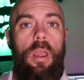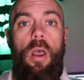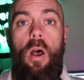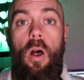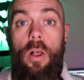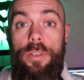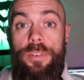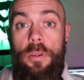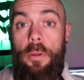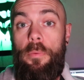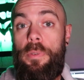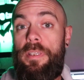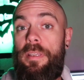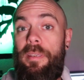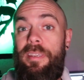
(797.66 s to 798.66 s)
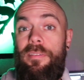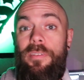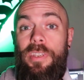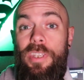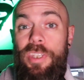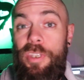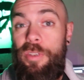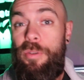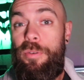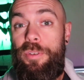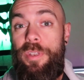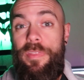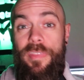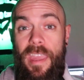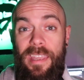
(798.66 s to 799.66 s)
Also, I wanted to give a
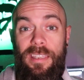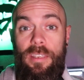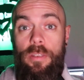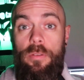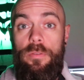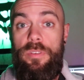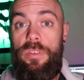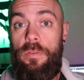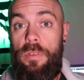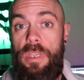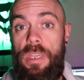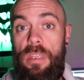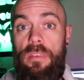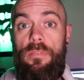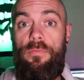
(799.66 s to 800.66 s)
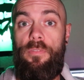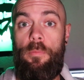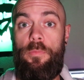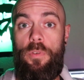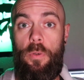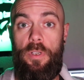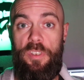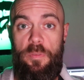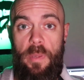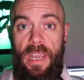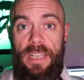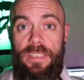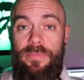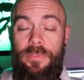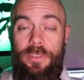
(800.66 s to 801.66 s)
huge thank you to Keith from Tortoise
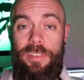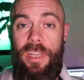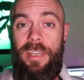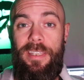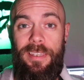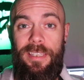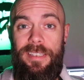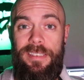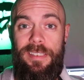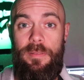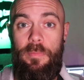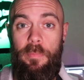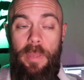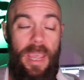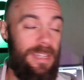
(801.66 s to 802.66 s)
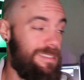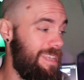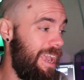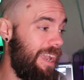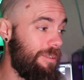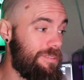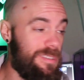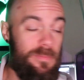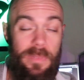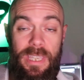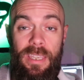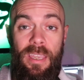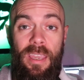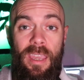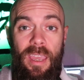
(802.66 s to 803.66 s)
Pads for sending these pads out to
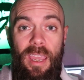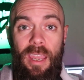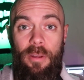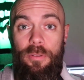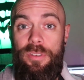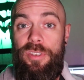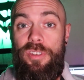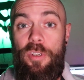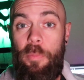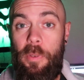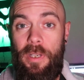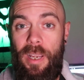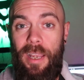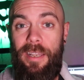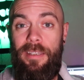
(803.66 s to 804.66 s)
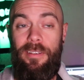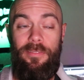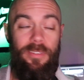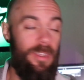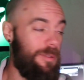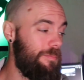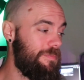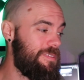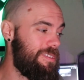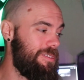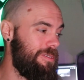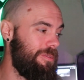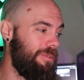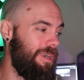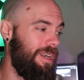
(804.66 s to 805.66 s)
me. It was super kind of him
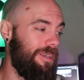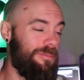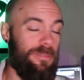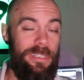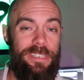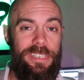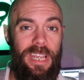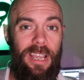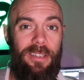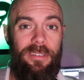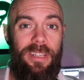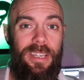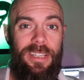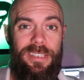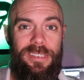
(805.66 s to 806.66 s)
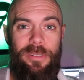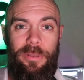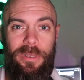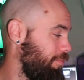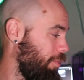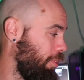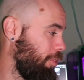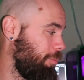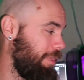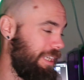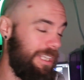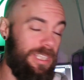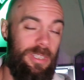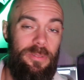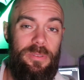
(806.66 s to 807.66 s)
to reach out to a
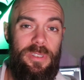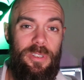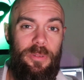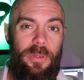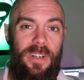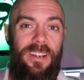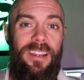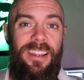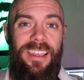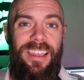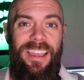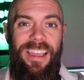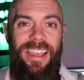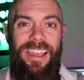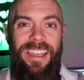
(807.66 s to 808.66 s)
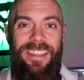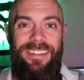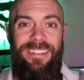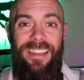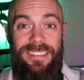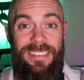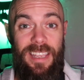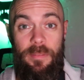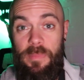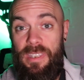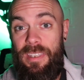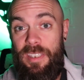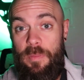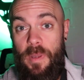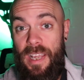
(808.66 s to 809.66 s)
rollerblading YouTuber and send me
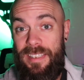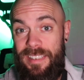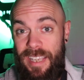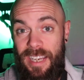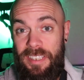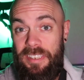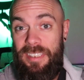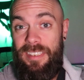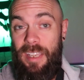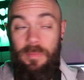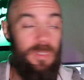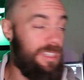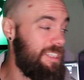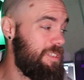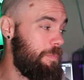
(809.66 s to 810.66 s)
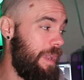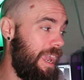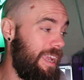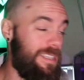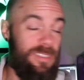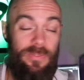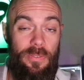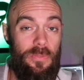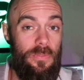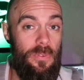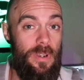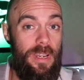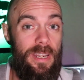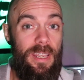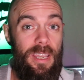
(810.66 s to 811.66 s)
these pads. He actually sent me these pads for
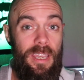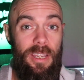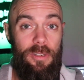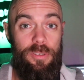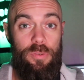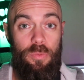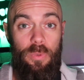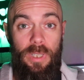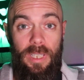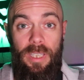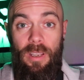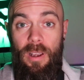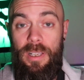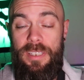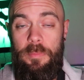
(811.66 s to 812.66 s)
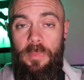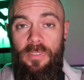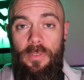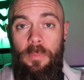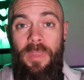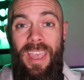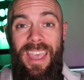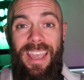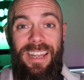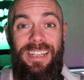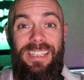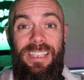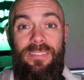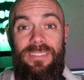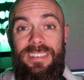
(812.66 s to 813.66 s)
free. It was really awesome of him. And
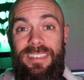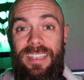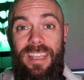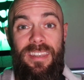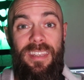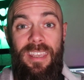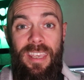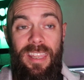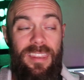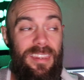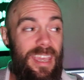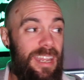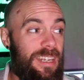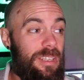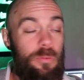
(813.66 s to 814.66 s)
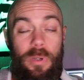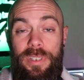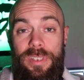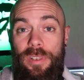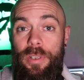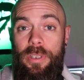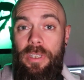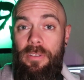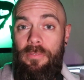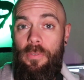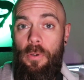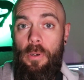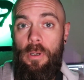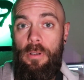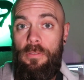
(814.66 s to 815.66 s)
he even said that he wasn't looking
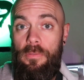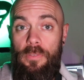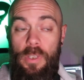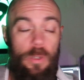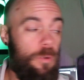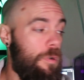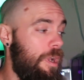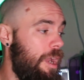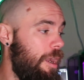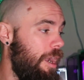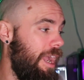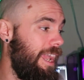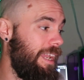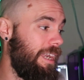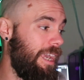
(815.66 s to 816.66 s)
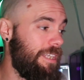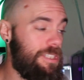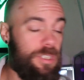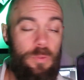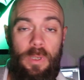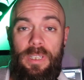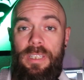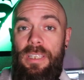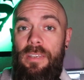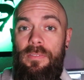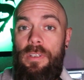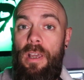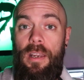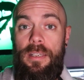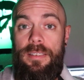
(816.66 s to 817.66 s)
for a review. And I just wanted to give
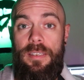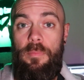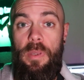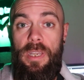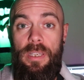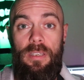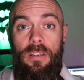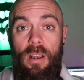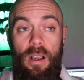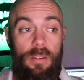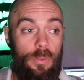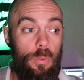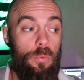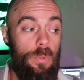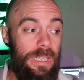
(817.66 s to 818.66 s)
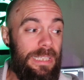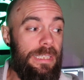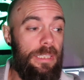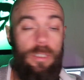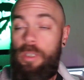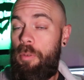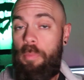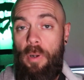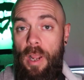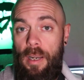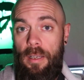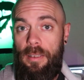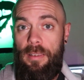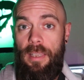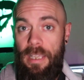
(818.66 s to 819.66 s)
an honest opinion of a really good
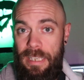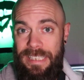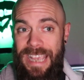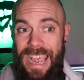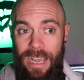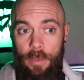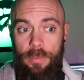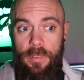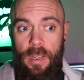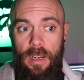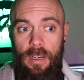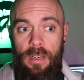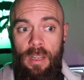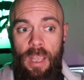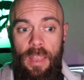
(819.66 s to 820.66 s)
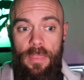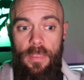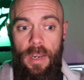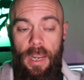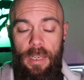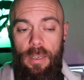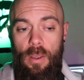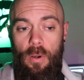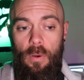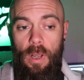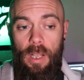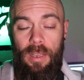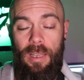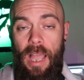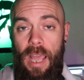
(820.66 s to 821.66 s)
product that's out there that I know
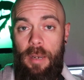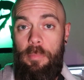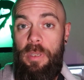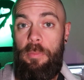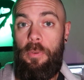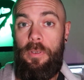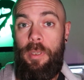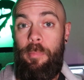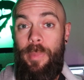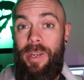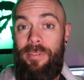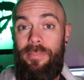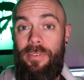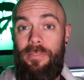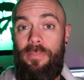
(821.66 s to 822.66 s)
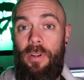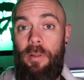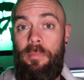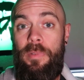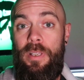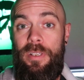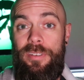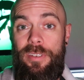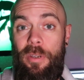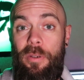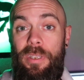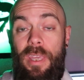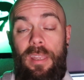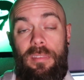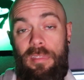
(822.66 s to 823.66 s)
a lot of people can benefit from. So
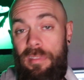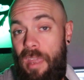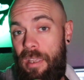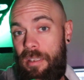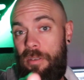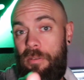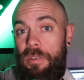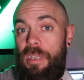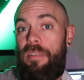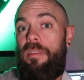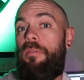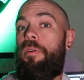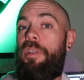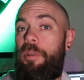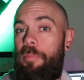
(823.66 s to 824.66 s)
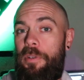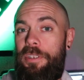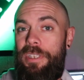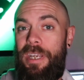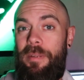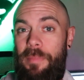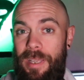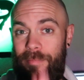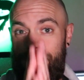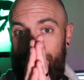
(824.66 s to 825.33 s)
again, thank you, Keith. I really appreciate it, man.